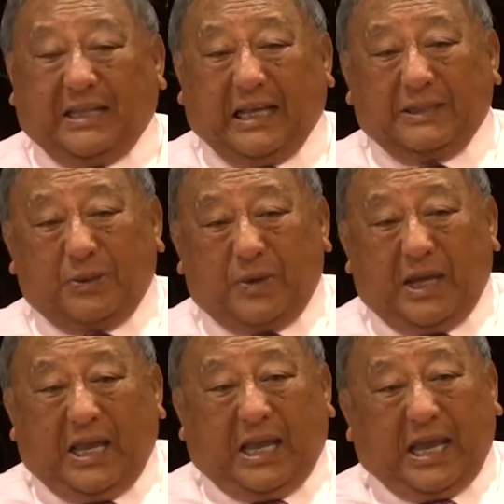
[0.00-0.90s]
That's
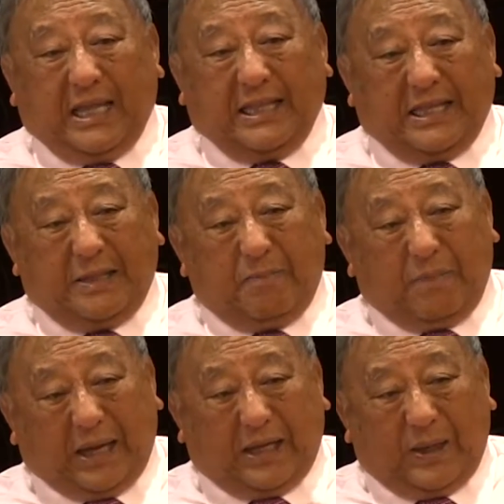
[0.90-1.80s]
why. And then the
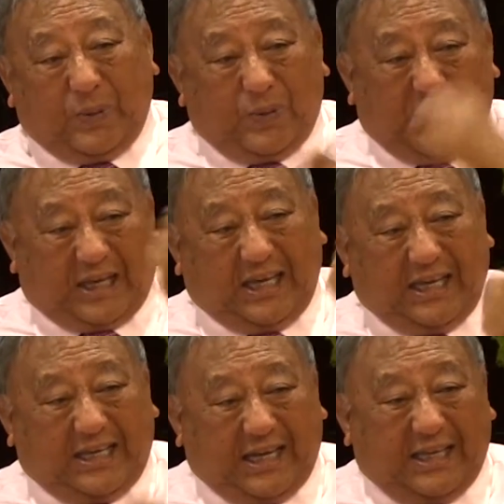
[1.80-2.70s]
monkey will
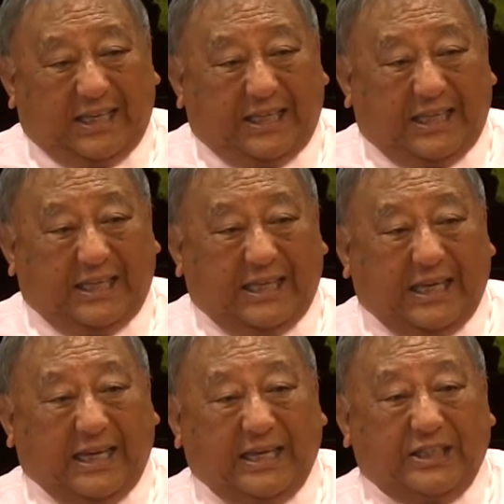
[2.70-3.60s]
eat anything
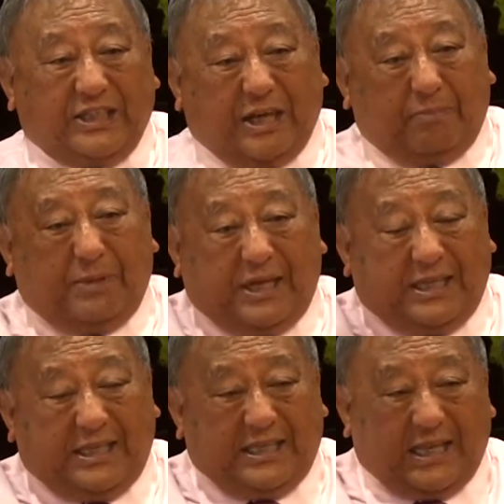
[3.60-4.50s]
they can, jump
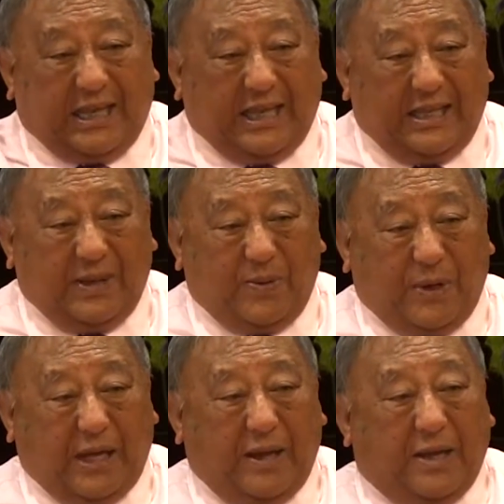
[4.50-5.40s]
anything,
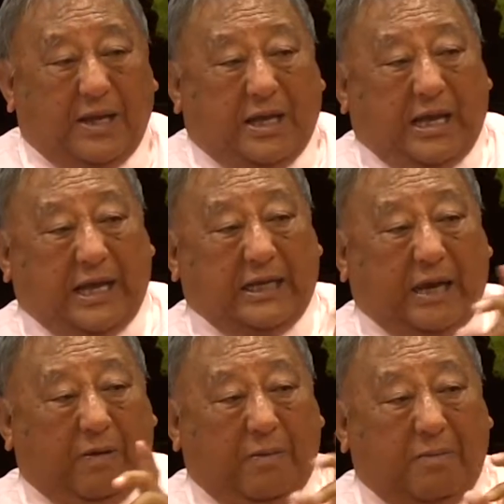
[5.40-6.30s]
anywhere. And
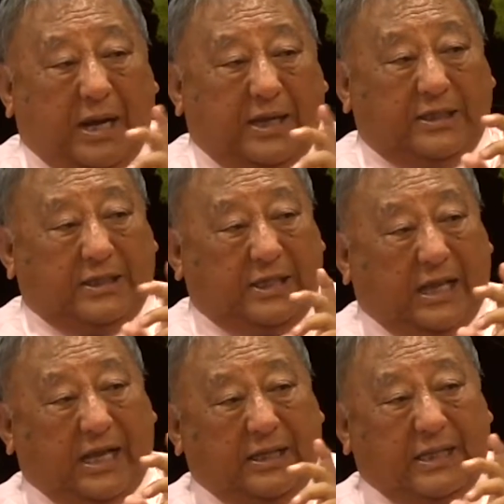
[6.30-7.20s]
our minds is
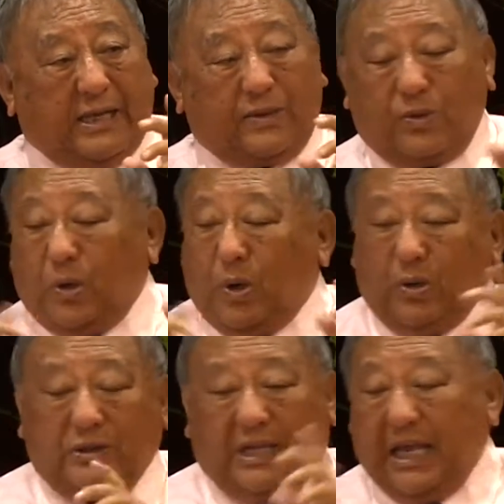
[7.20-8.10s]
like that,
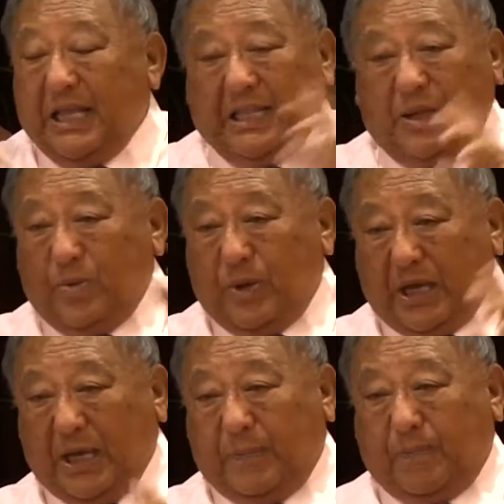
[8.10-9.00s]
goes
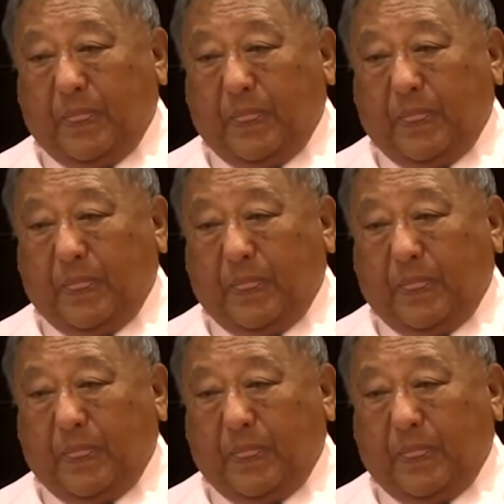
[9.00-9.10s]
anywhere.